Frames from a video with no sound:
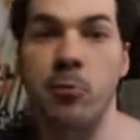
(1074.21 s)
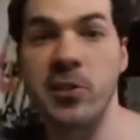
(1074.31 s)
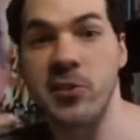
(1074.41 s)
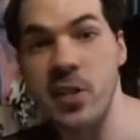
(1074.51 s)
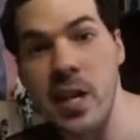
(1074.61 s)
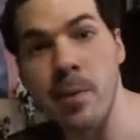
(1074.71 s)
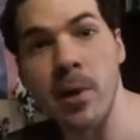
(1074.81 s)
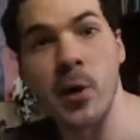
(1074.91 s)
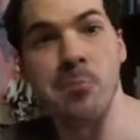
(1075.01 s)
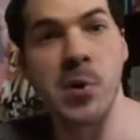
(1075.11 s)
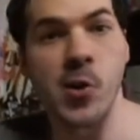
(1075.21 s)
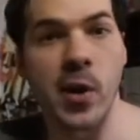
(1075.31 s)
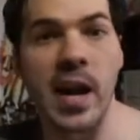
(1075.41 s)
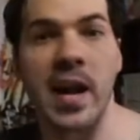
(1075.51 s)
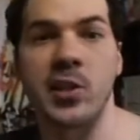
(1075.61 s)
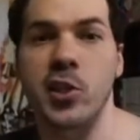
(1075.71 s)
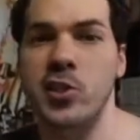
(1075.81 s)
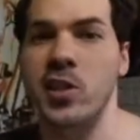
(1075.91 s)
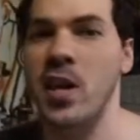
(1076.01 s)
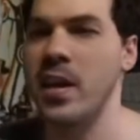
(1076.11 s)
we see him on a boat, and I
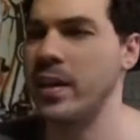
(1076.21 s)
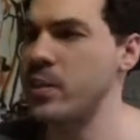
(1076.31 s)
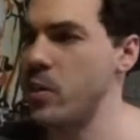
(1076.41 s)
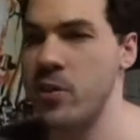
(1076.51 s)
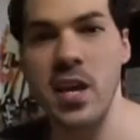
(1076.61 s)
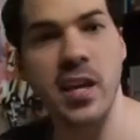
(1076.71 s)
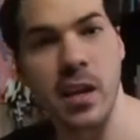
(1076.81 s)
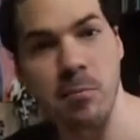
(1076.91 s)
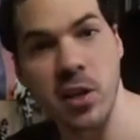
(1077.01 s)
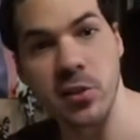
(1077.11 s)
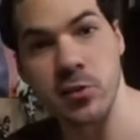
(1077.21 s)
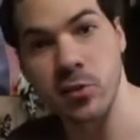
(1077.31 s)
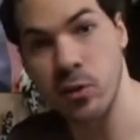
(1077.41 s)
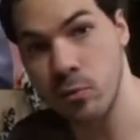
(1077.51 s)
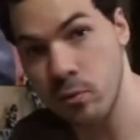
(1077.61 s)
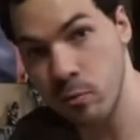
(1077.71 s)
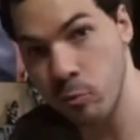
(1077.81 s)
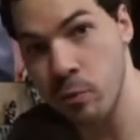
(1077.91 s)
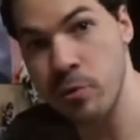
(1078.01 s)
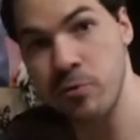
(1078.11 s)
just got to thinking, because
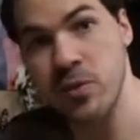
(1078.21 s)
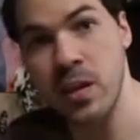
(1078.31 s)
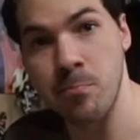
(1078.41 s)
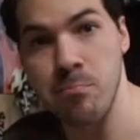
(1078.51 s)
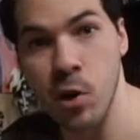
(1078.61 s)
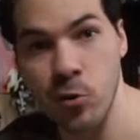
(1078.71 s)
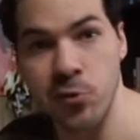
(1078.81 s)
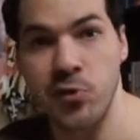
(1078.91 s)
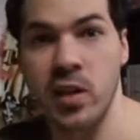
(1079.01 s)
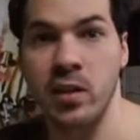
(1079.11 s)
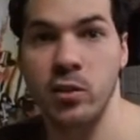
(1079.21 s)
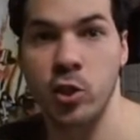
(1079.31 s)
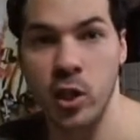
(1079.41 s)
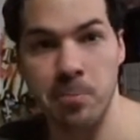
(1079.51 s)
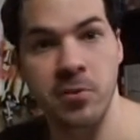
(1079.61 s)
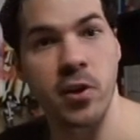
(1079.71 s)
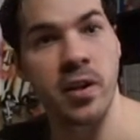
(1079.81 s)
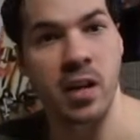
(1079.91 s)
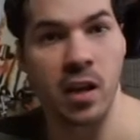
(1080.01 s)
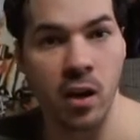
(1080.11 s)
when we've seen boats and ships
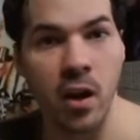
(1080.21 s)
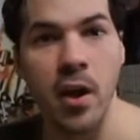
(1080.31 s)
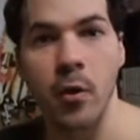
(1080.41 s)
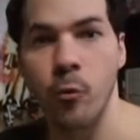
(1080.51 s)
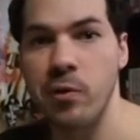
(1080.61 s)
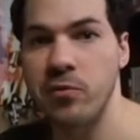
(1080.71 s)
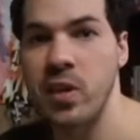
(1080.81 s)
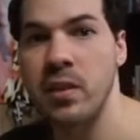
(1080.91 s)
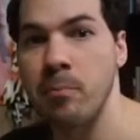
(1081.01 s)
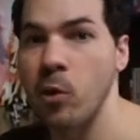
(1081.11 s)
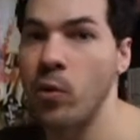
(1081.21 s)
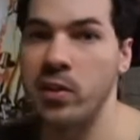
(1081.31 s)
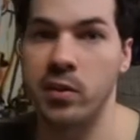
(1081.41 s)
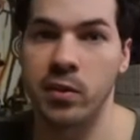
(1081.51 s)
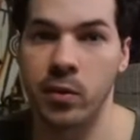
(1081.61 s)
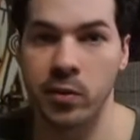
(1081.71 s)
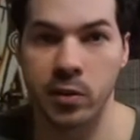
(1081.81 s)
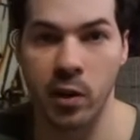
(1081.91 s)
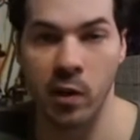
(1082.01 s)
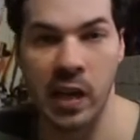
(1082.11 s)
on here, we've seen them going to
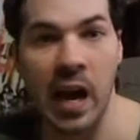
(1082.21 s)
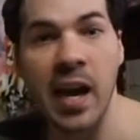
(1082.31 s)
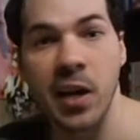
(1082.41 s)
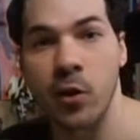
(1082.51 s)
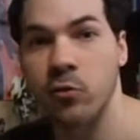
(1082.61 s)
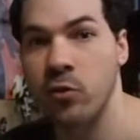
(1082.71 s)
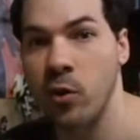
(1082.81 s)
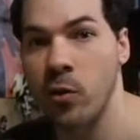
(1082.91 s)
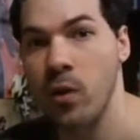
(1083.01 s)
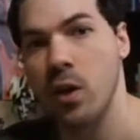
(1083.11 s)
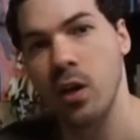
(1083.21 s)
Hokkaido. So